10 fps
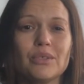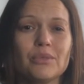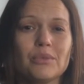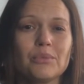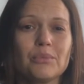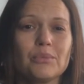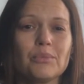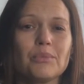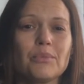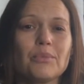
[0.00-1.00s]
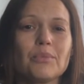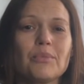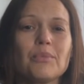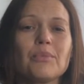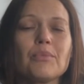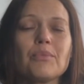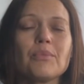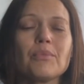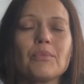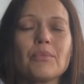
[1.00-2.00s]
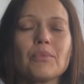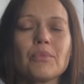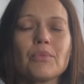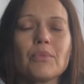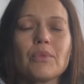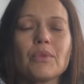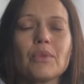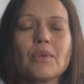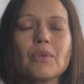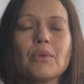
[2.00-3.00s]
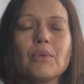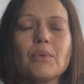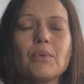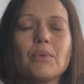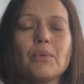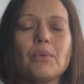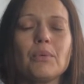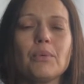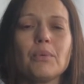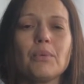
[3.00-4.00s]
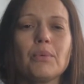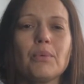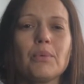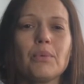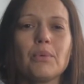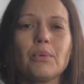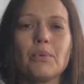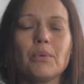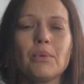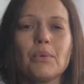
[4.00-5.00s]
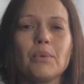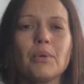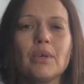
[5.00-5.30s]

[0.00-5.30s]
(no one is talking)